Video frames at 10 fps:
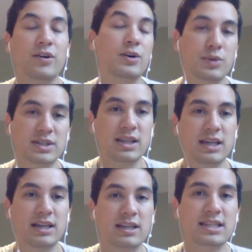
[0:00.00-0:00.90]
or we'll see
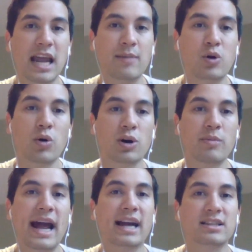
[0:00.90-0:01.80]
the same
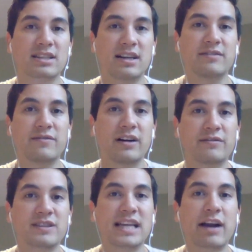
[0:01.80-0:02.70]
cornerbacks
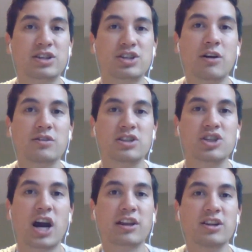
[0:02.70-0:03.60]
of Cyrus Jones and
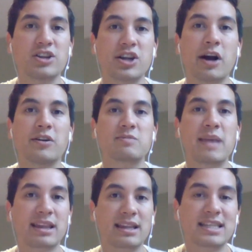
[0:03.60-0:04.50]
Jonathan Jones
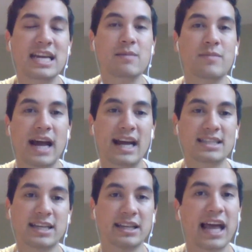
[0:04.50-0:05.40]
making the team as
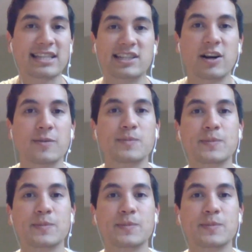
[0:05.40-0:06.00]
they did last year.